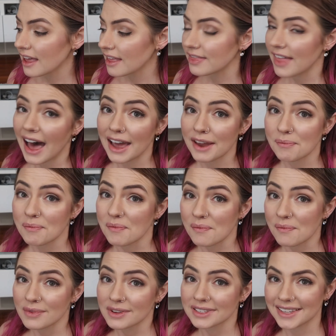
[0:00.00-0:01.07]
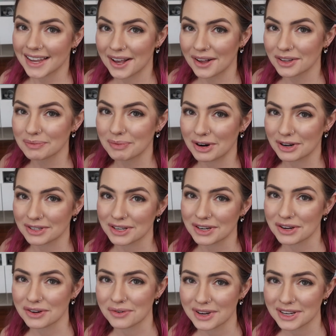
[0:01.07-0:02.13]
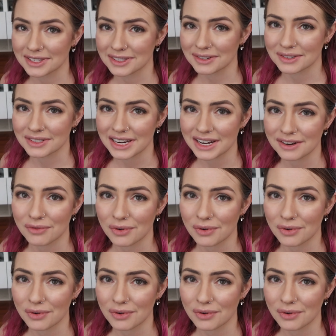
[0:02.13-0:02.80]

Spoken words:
that salesperson who is 13,